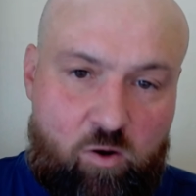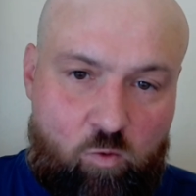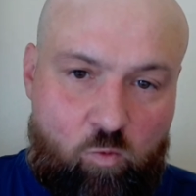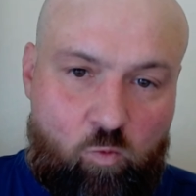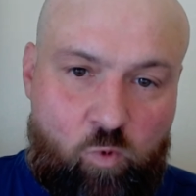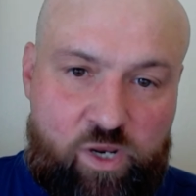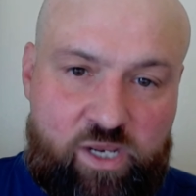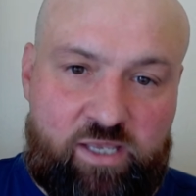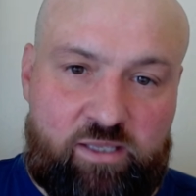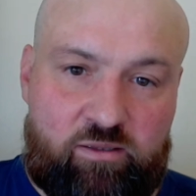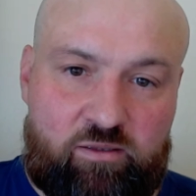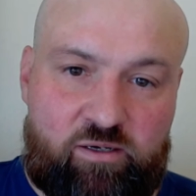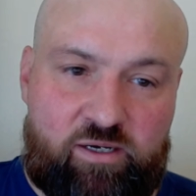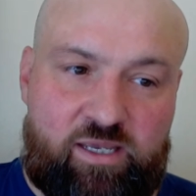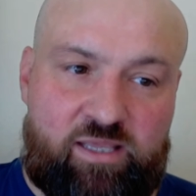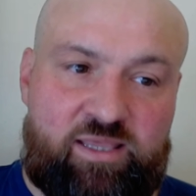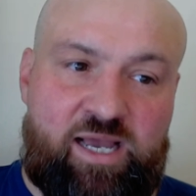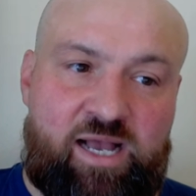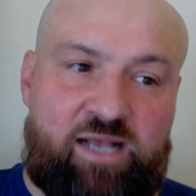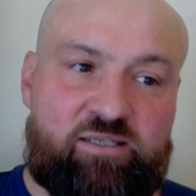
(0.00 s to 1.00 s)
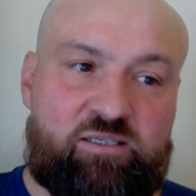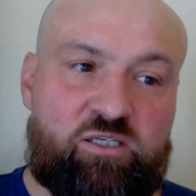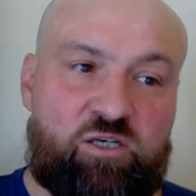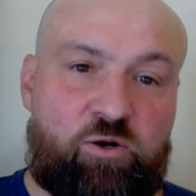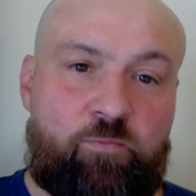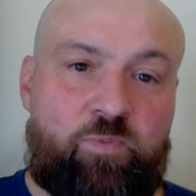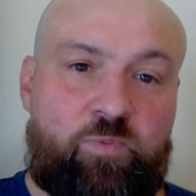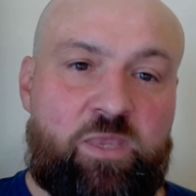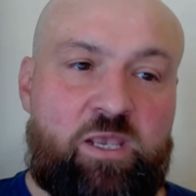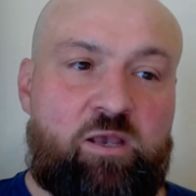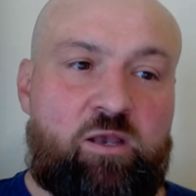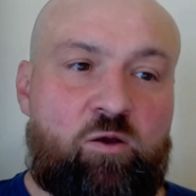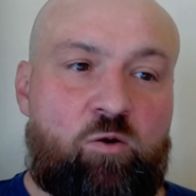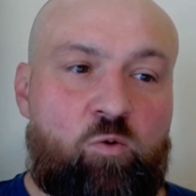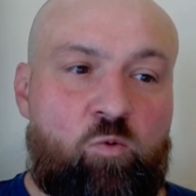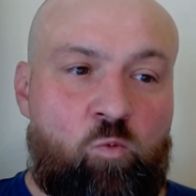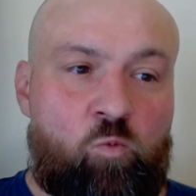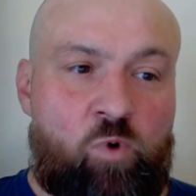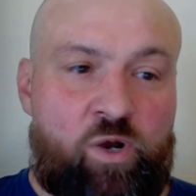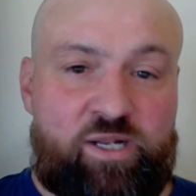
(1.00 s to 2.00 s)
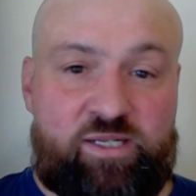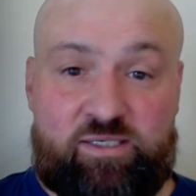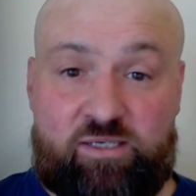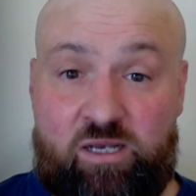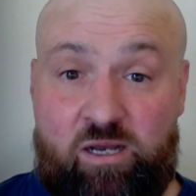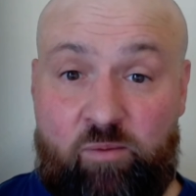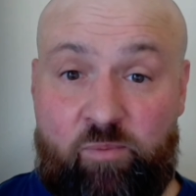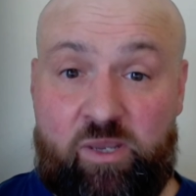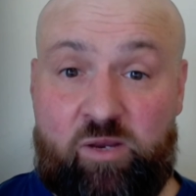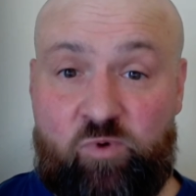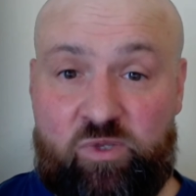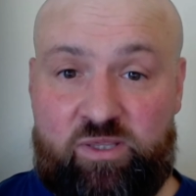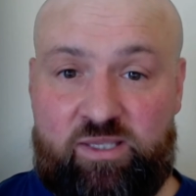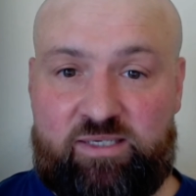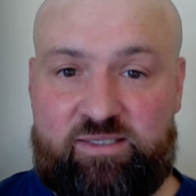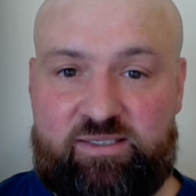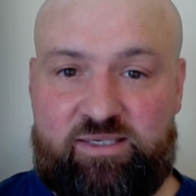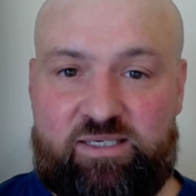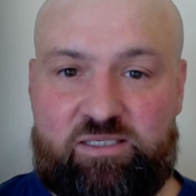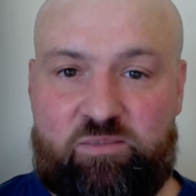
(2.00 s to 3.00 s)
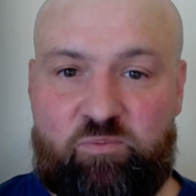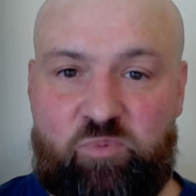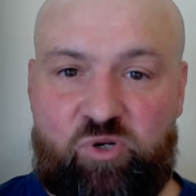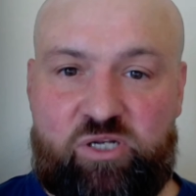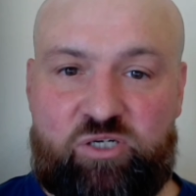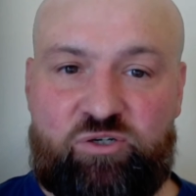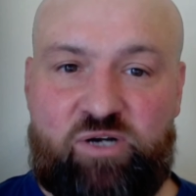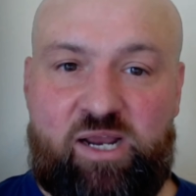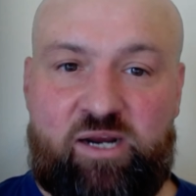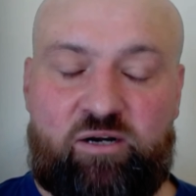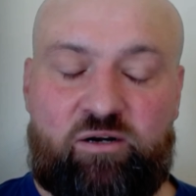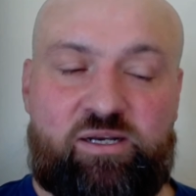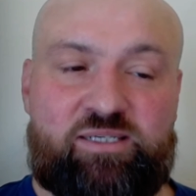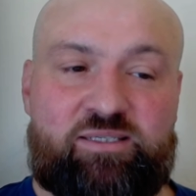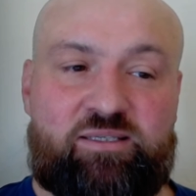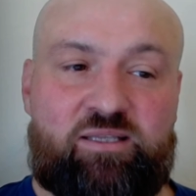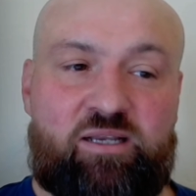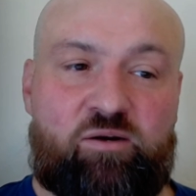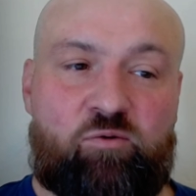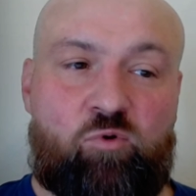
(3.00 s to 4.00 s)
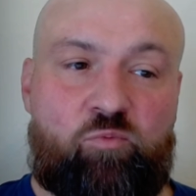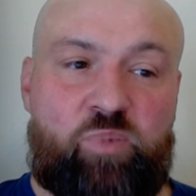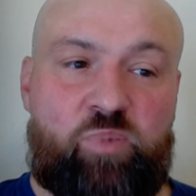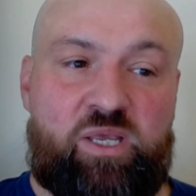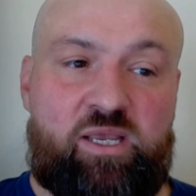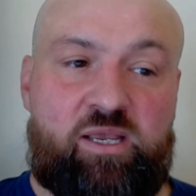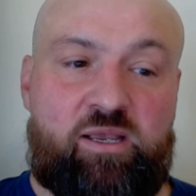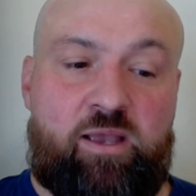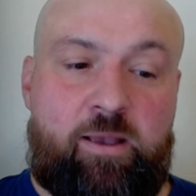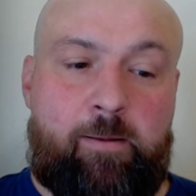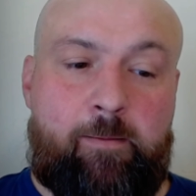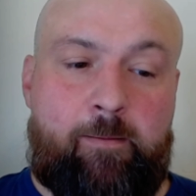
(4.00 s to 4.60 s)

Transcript: We can look at that. So what is coming with Accessibility Tracker is there will be